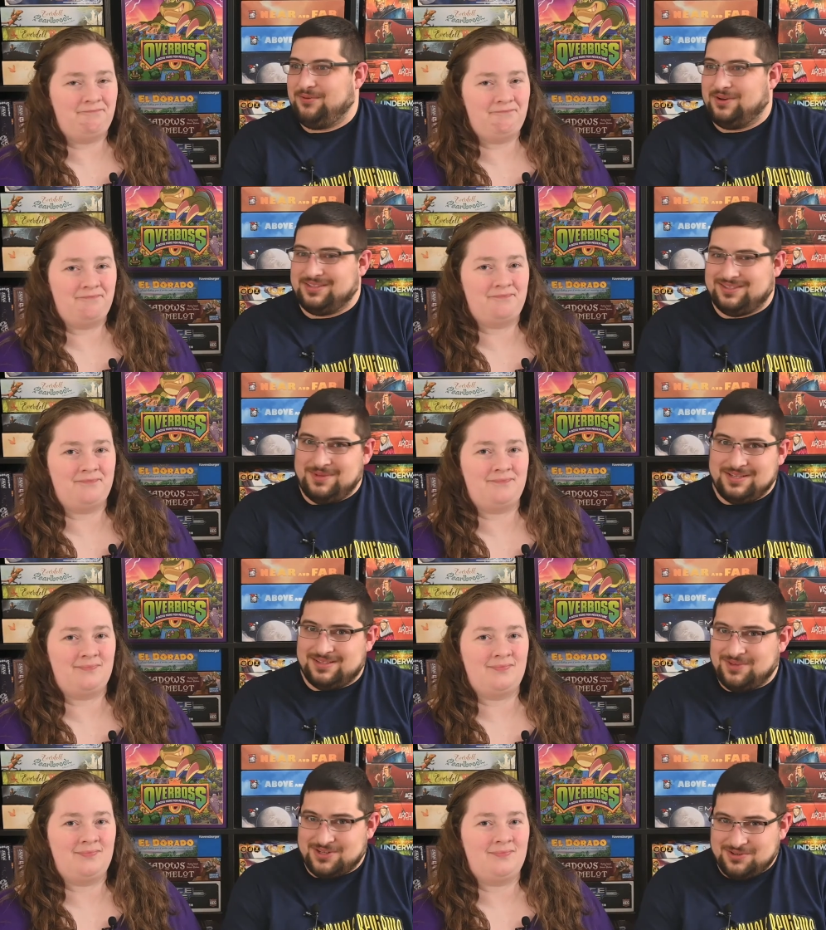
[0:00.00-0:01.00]
Speaker 1: want some
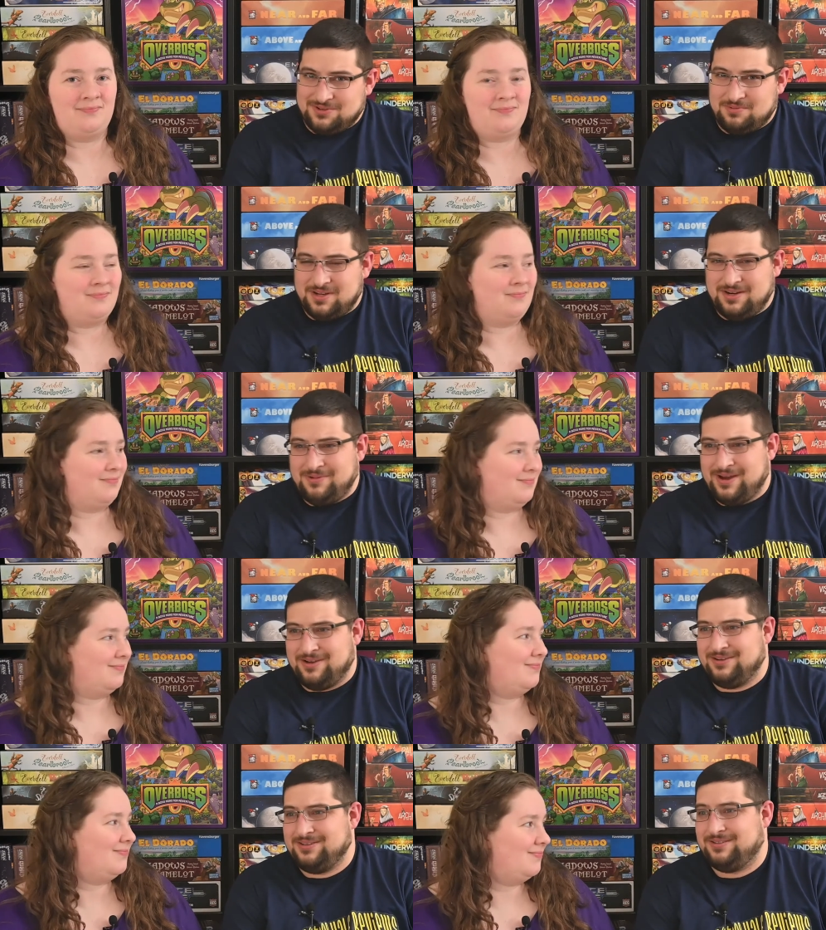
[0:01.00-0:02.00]
asymmetrical player
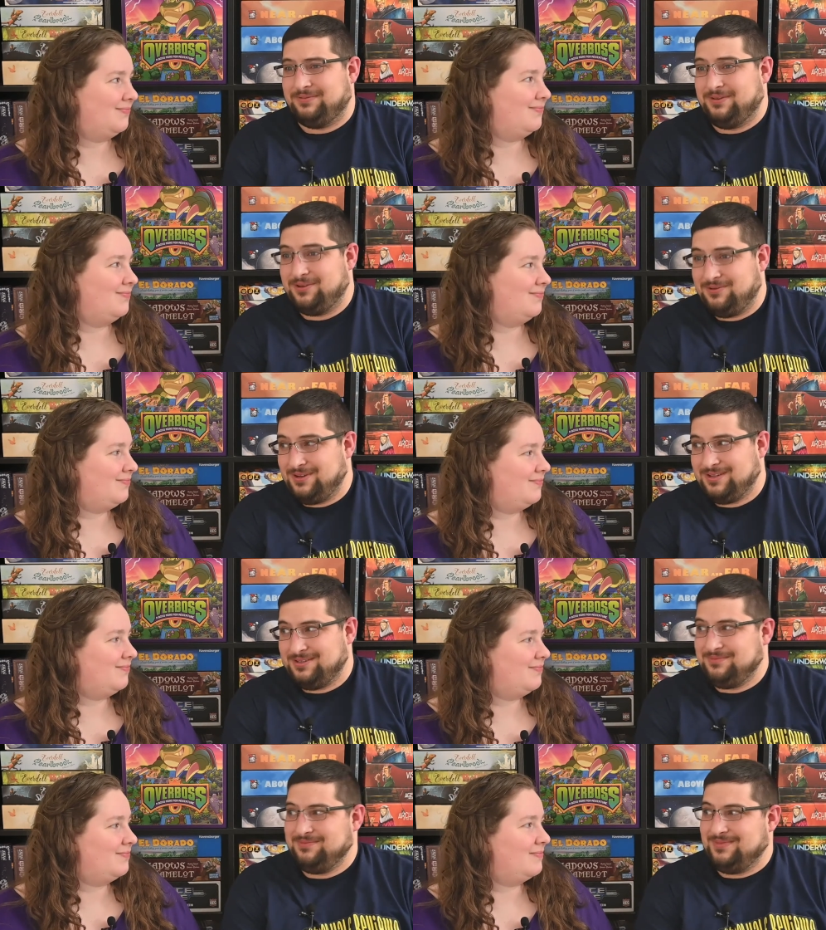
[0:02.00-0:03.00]
powers, if you don't want
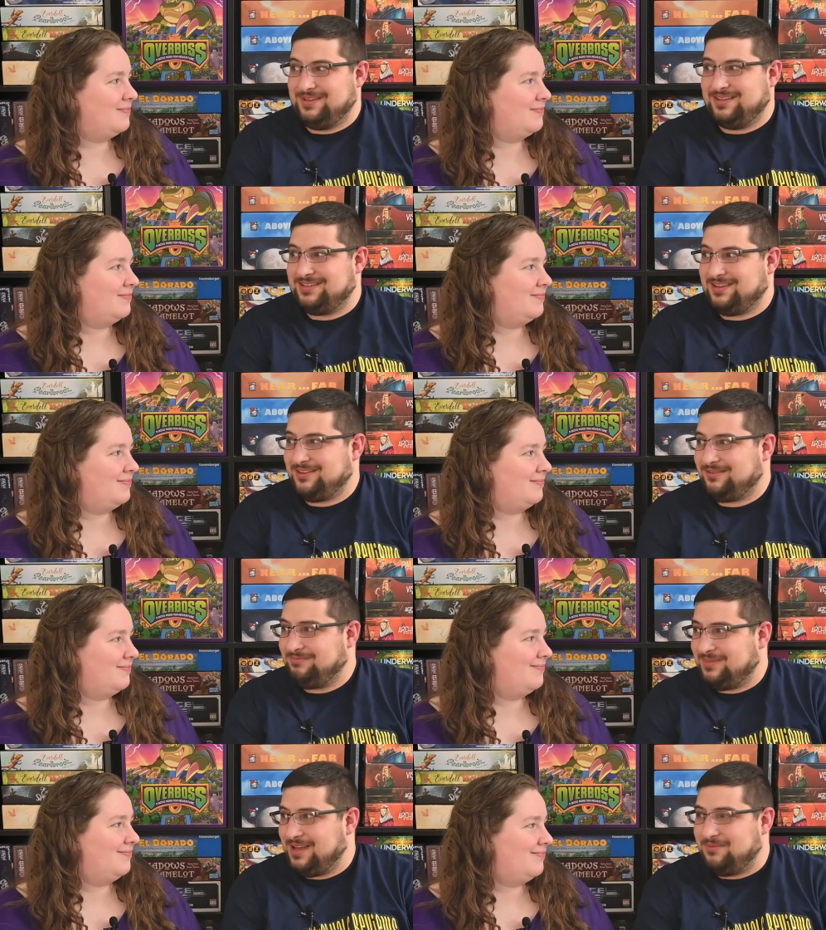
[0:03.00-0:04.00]
them, it's
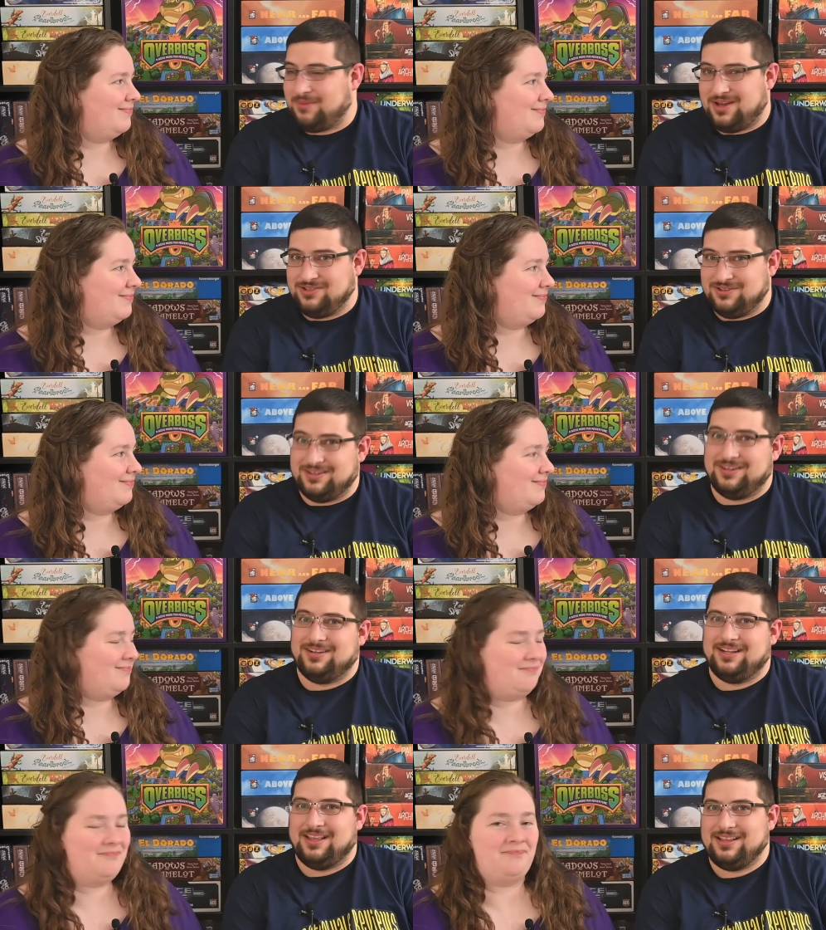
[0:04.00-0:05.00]
all kind of modular,
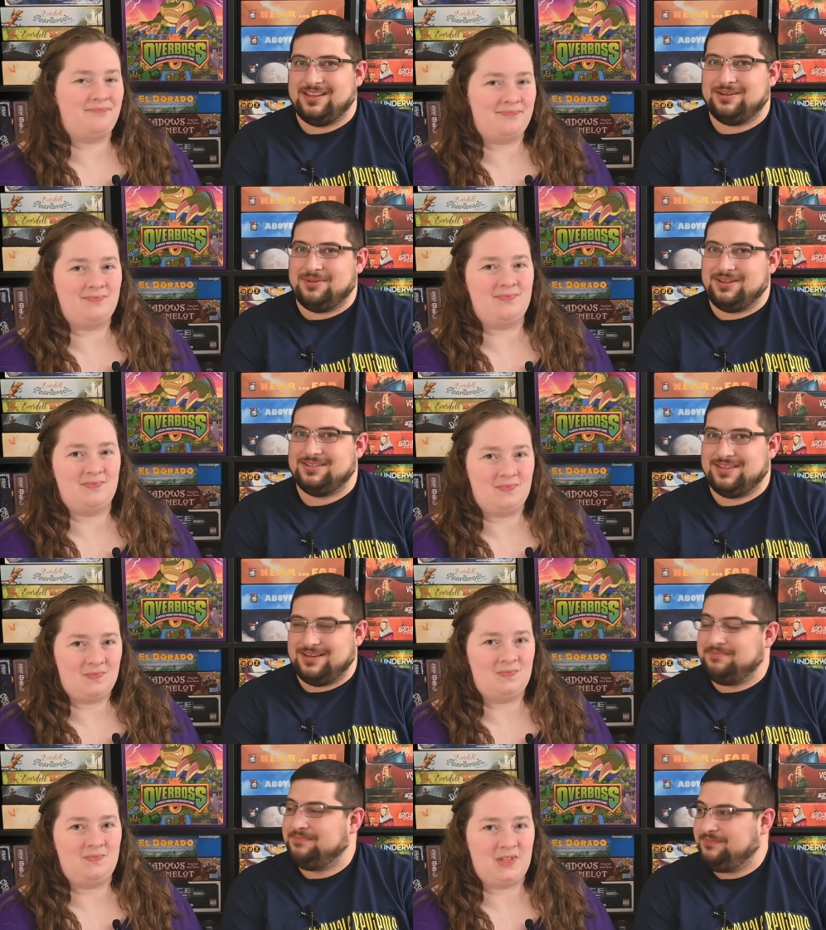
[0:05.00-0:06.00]
and I like that about this
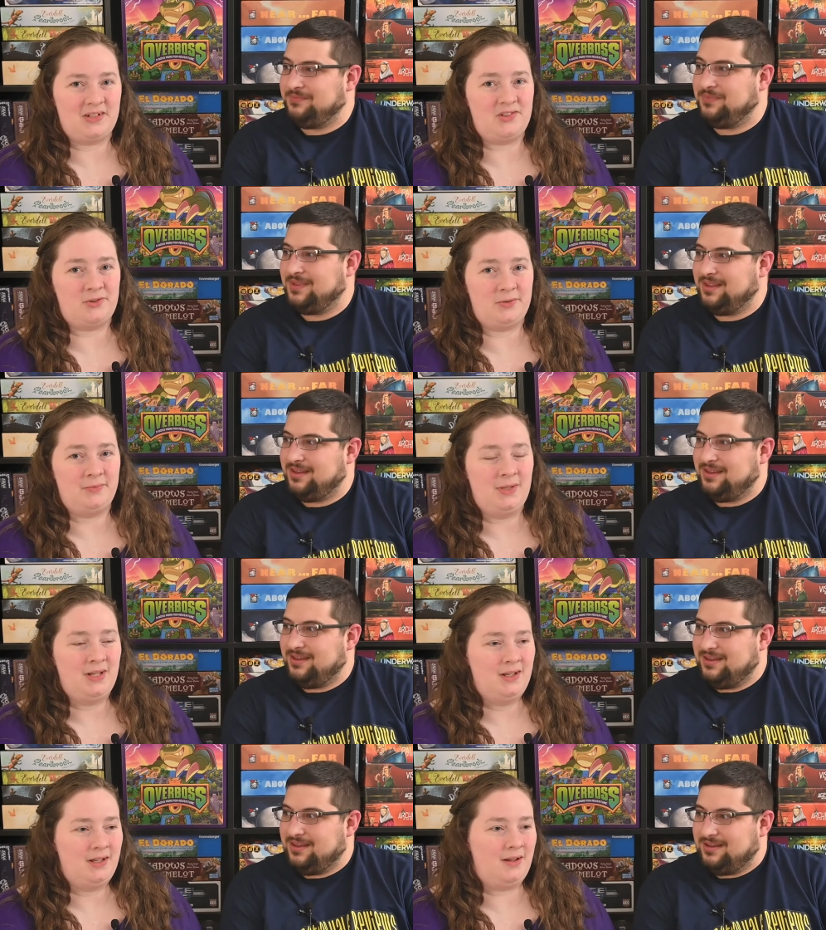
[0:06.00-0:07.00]
game.
Speaker 2: That's true.
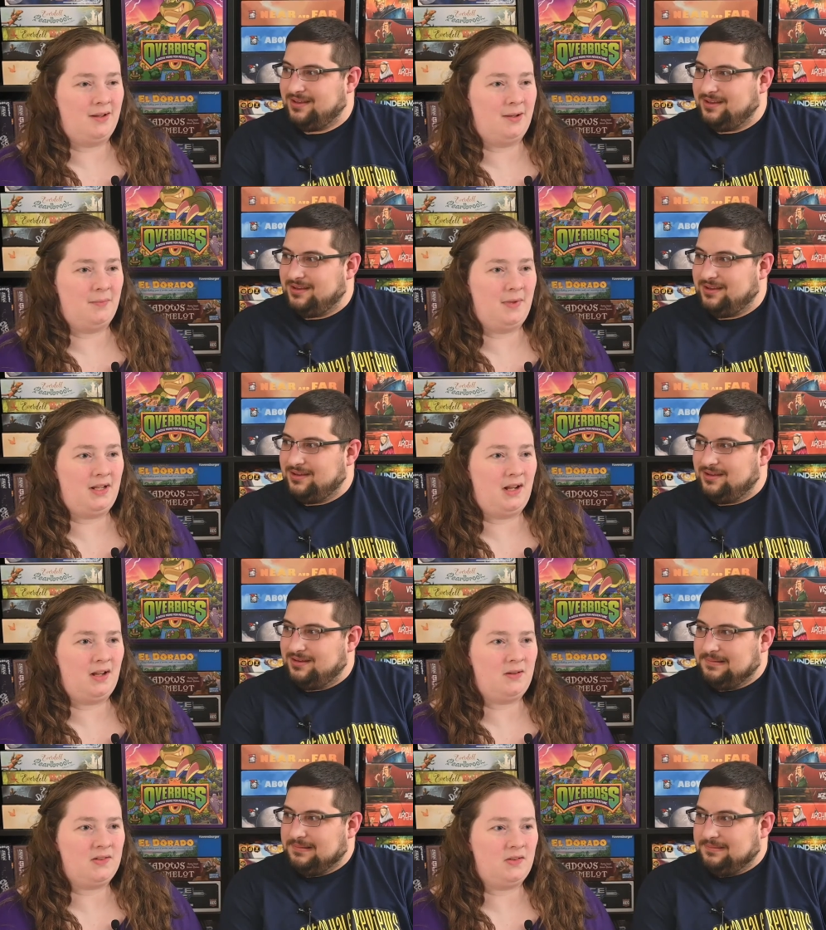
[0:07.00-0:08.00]
And
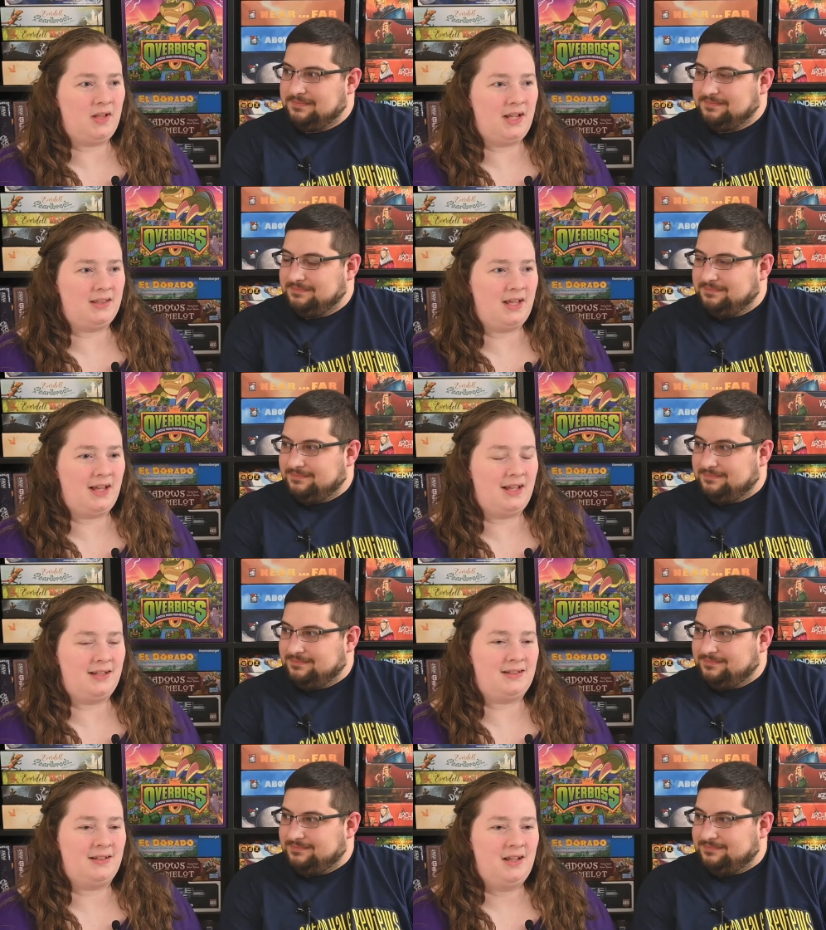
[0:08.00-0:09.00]
I also like
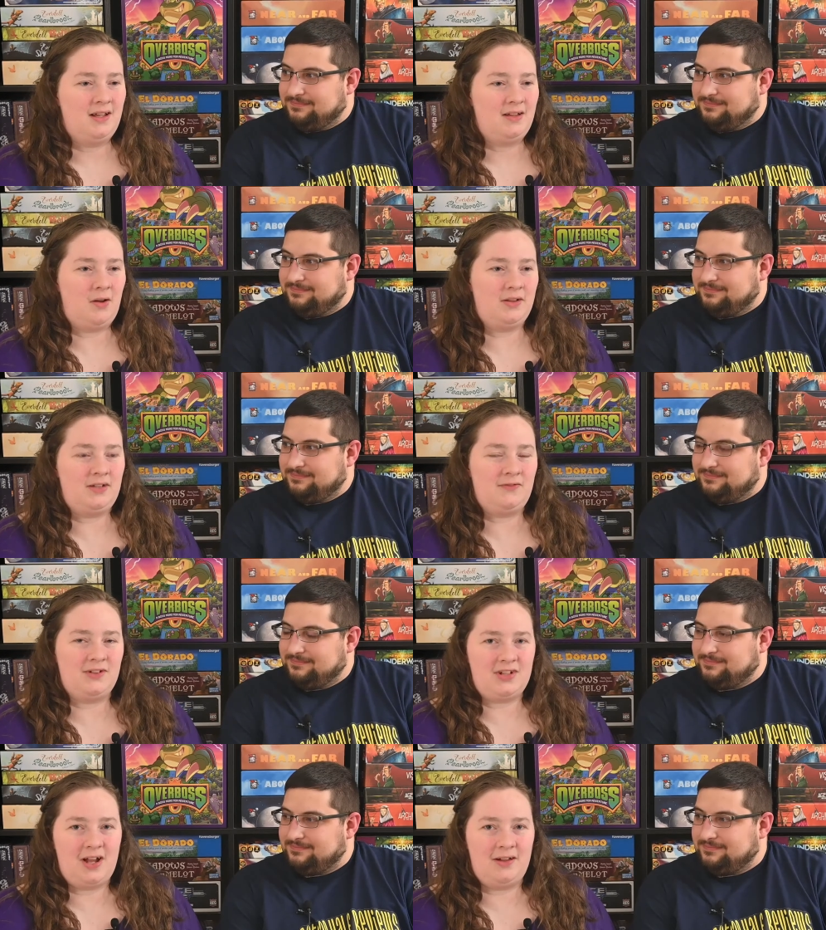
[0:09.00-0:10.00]
that all the
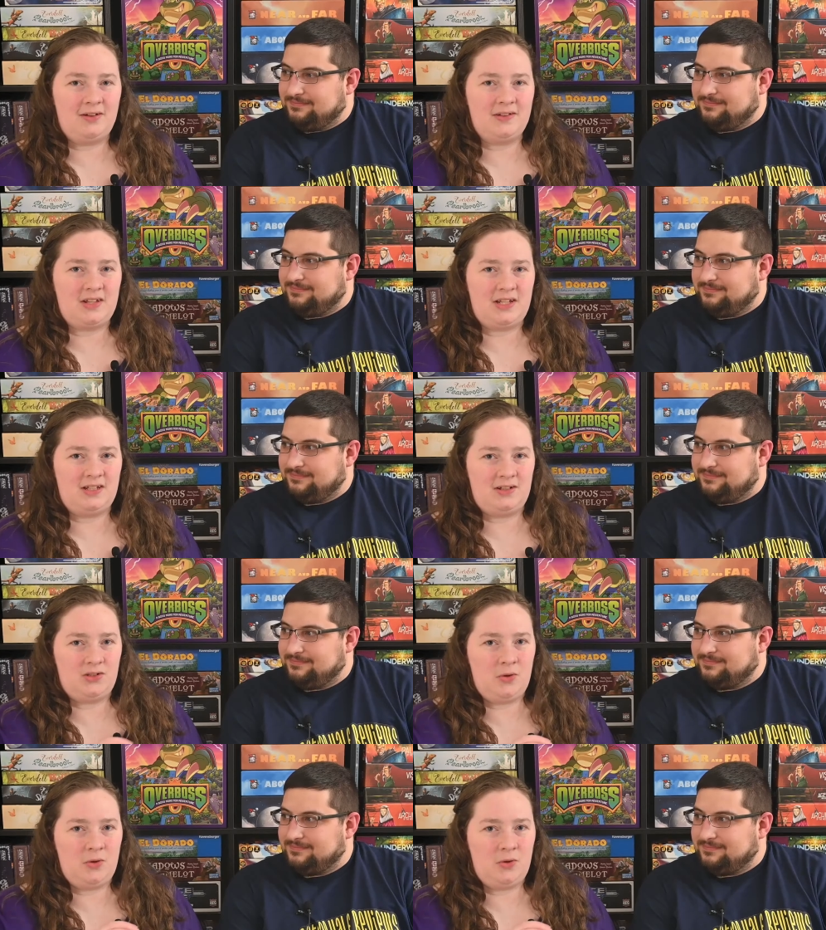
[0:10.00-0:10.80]
different tiles, like you